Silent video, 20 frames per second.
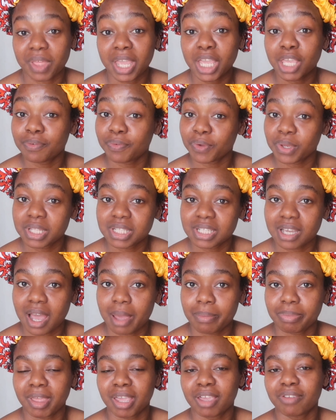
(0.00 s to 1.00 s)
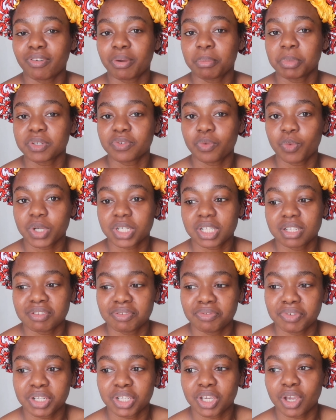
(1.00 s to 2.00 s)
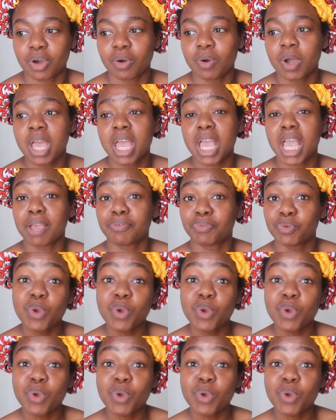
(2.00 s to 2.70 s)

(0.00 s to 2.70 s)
thank you for your time. Thank you very much for watching this video. If